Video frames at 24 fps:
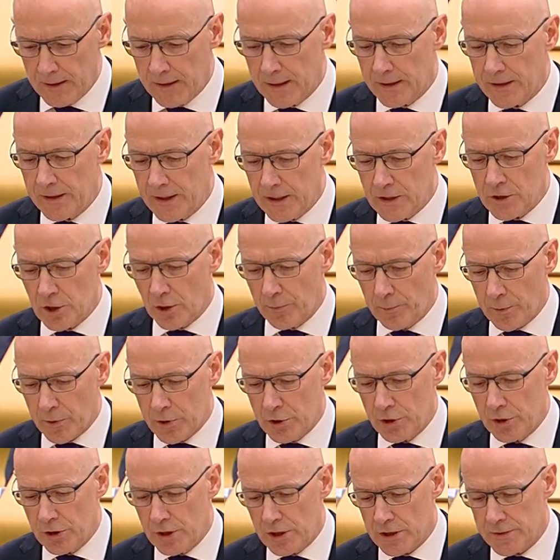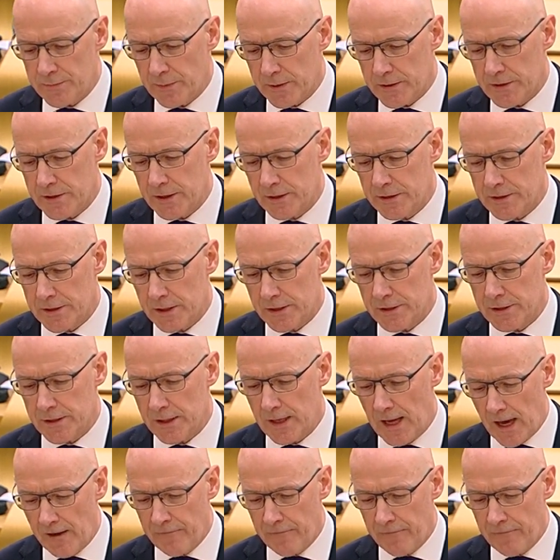And these opportunities must exist in